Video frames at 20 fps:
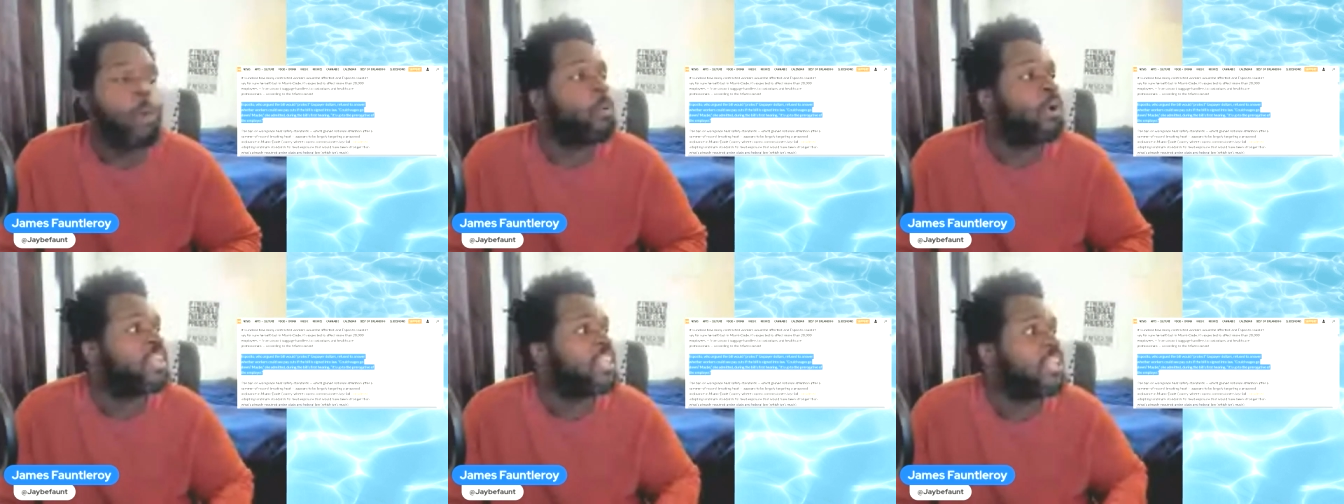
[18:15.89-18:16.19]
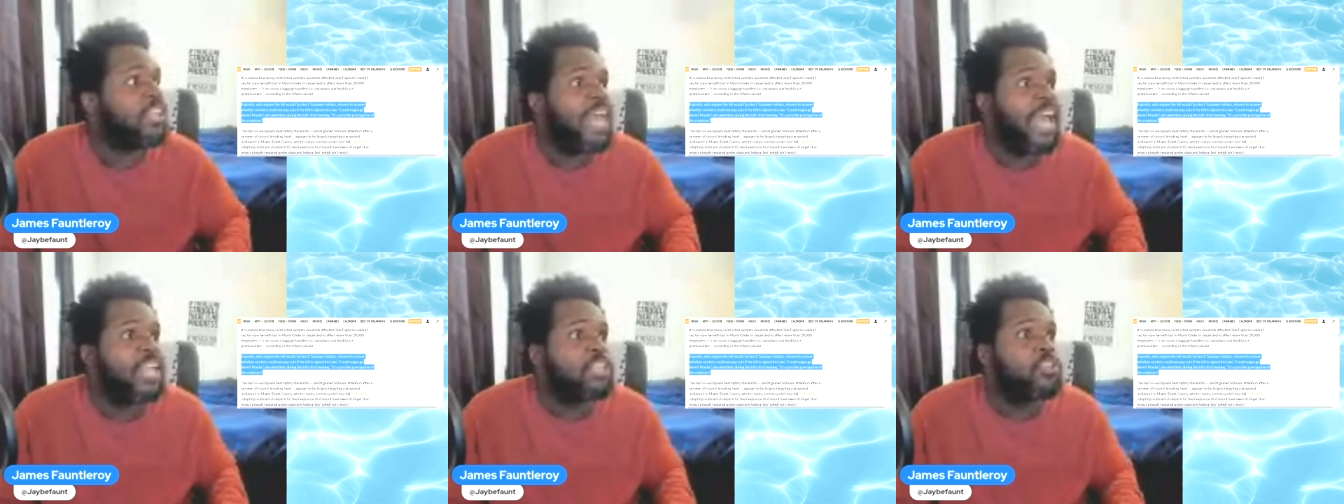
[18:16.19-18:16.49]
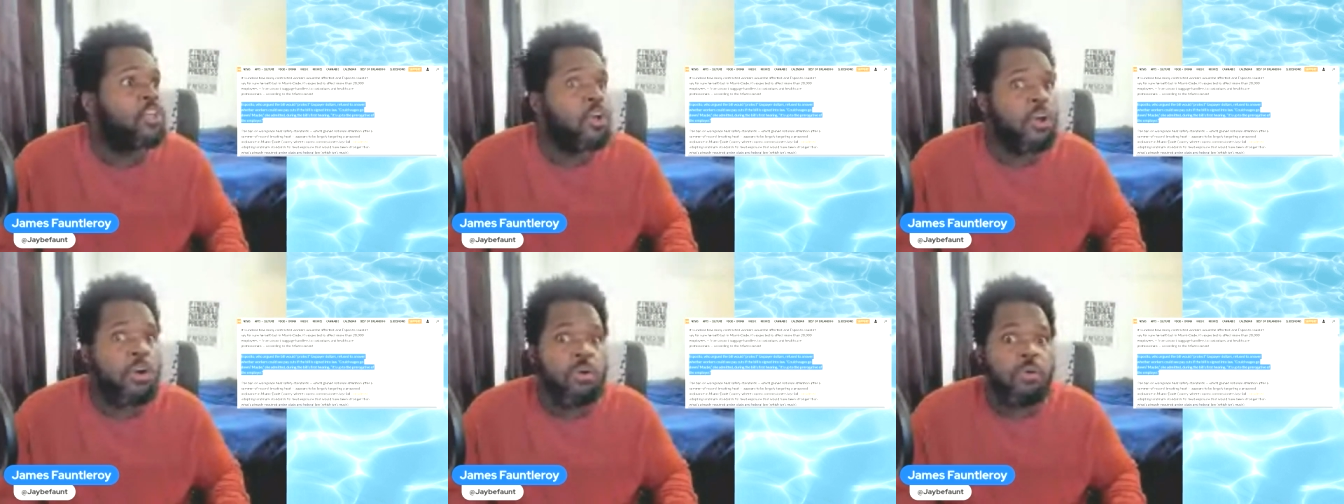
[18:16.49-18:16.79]
What do they
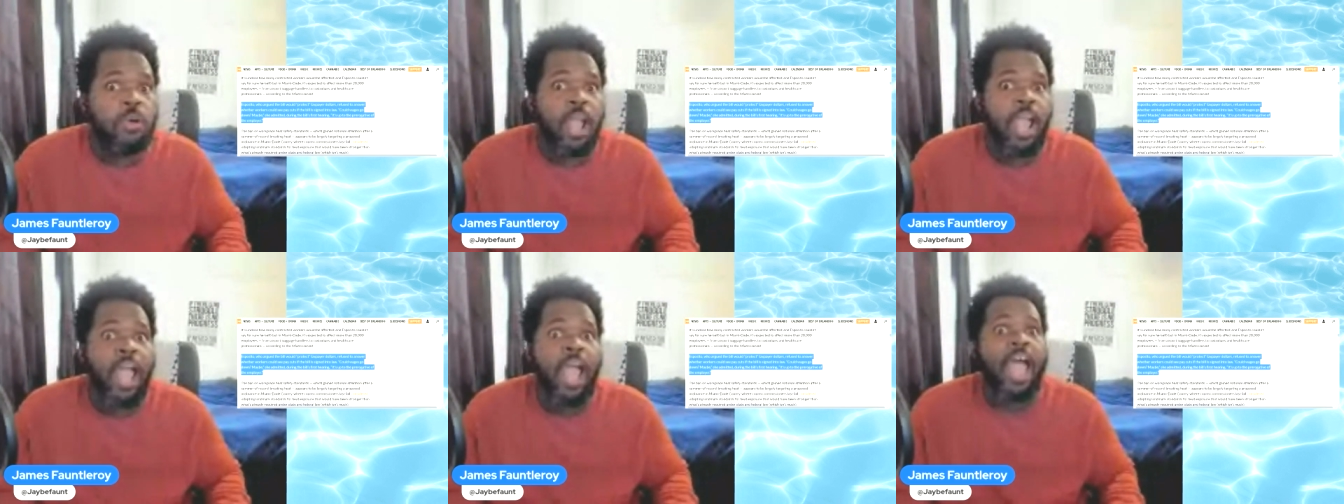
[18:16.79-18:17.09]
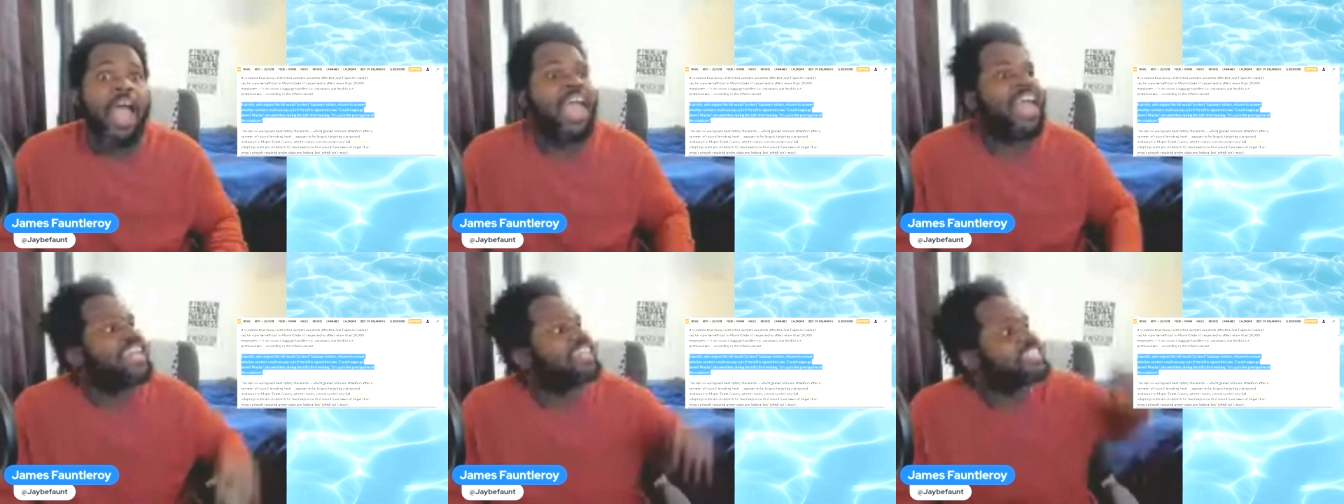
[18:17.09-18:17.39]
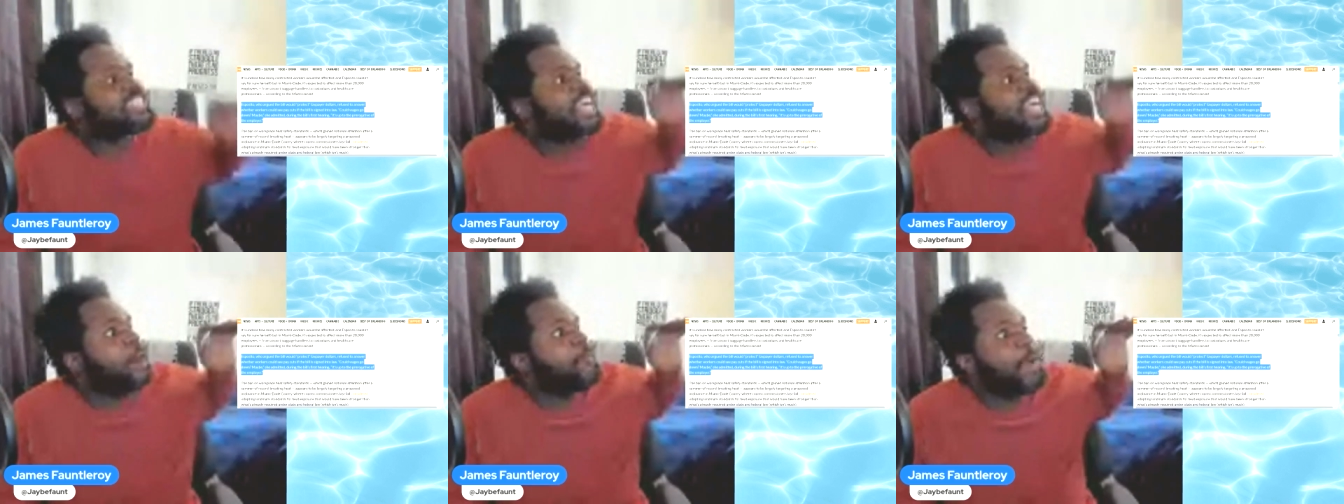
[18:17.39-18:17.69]
do?
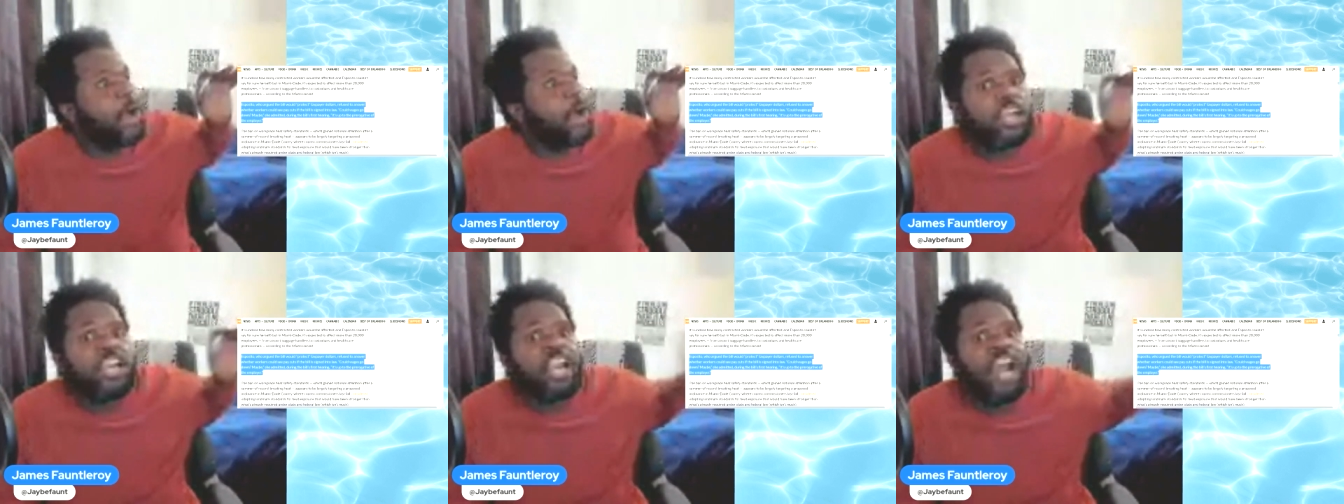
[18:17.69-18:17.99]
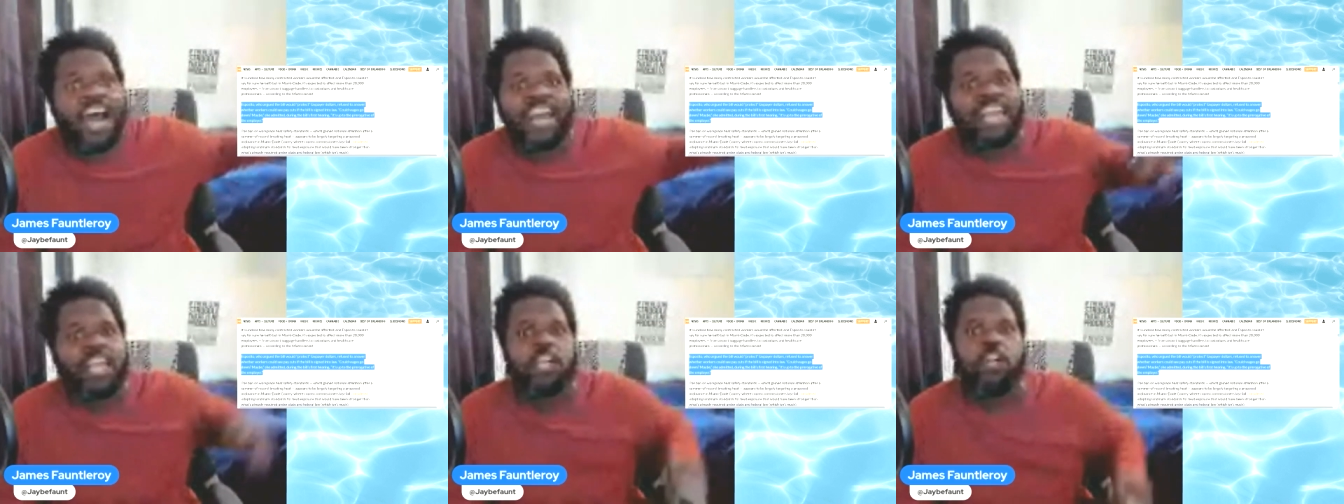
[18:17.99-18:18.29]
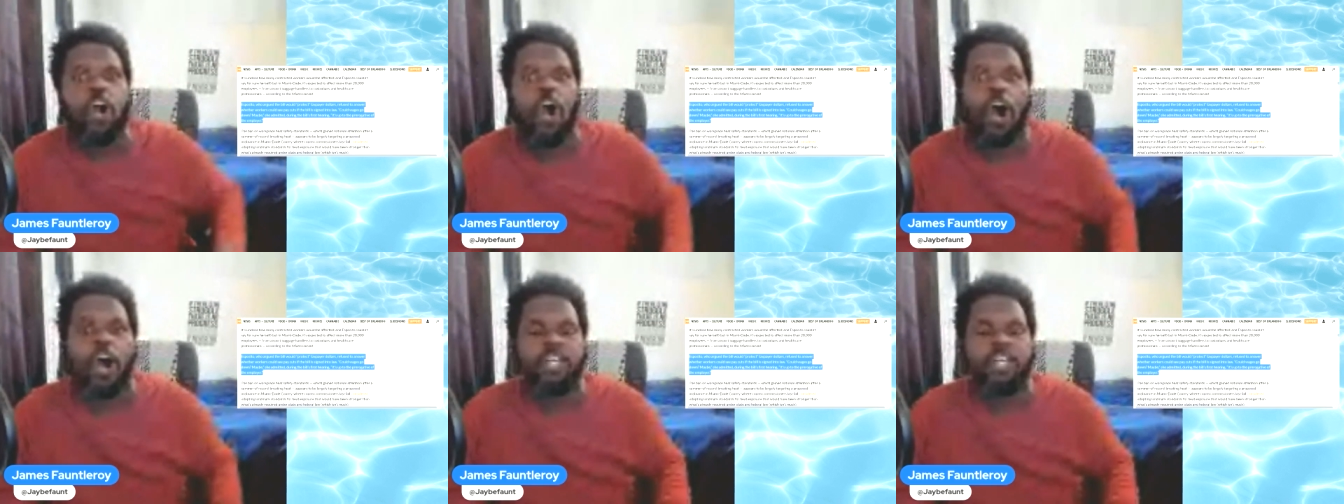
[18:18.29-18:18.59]
is about cutting
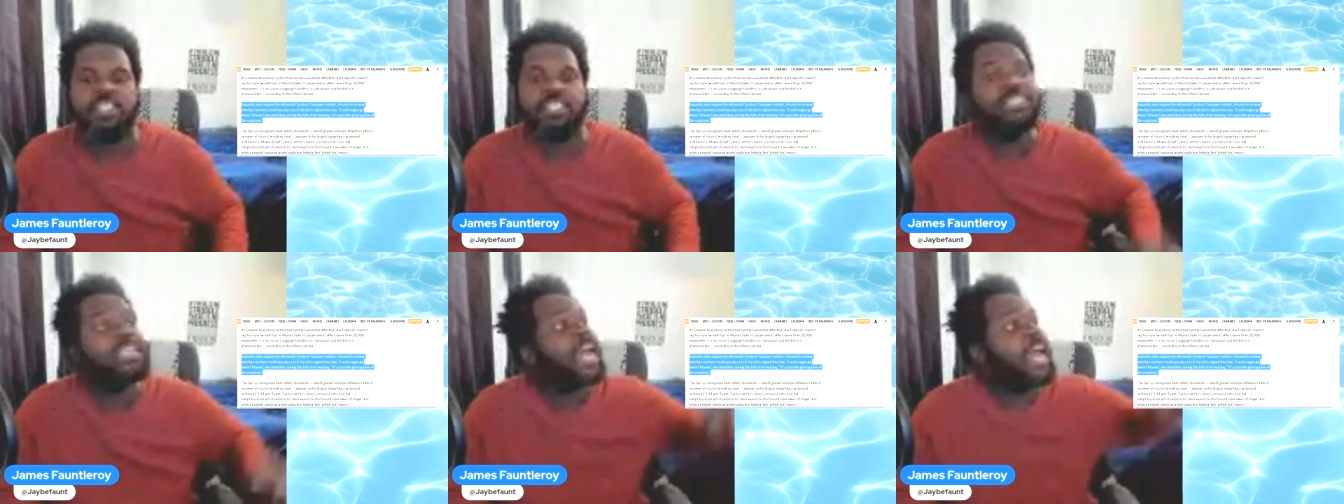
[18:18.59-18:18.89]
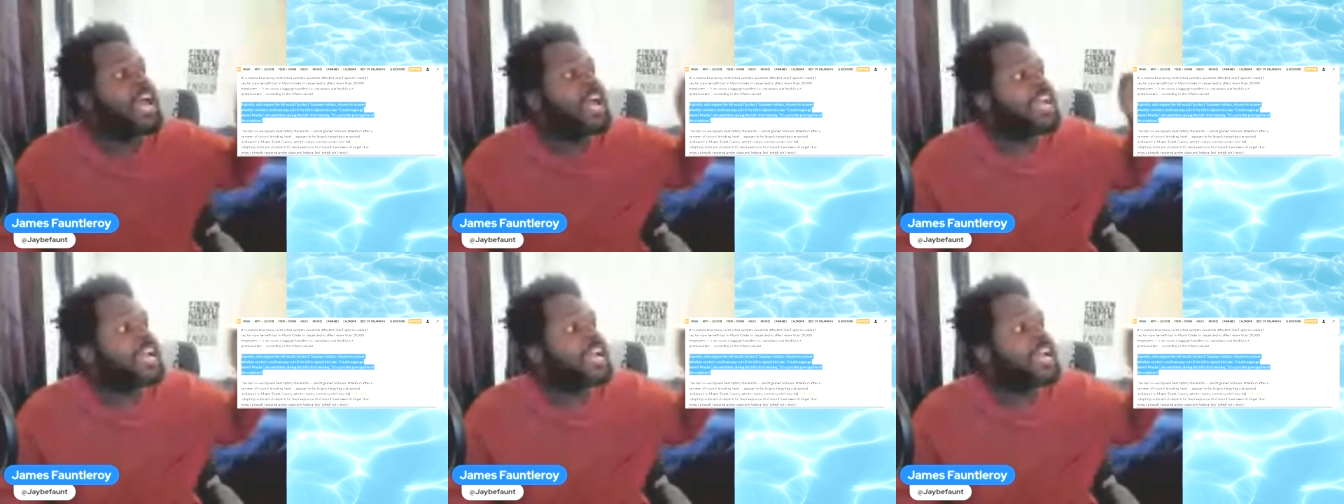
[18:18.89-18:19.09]
costs,